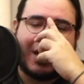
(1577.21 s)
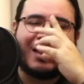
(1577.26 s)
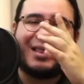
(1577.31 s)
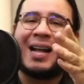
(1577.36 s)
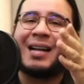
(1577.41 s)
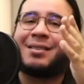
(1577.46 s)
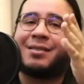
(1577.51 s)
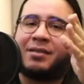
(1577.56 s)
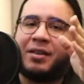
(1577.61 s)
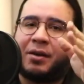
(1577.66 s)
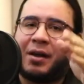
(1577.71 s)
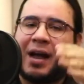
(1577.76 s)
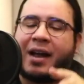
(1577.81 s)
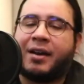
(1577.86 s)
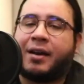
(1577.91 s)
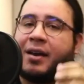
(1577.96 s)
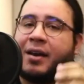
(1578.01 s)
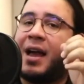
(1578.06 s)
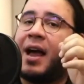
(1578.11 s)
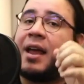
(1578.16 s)
That's the
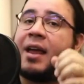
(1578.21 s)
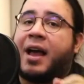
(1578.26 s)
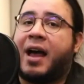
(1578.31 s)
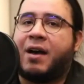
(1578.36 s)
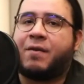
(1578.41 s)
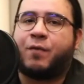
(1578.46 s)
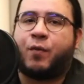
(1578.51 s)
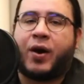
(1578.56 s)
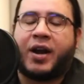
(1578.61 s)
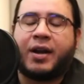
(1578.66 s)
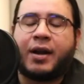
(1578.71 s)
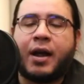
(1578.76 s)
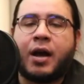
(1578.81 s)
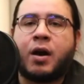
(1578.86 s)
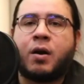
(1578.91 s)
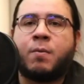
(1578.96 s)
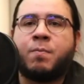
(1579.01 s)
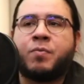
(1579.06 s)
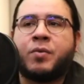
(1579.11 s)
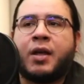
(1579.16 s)
idea I have right
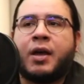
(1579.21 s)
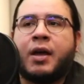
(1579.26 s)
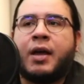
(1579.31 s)
now.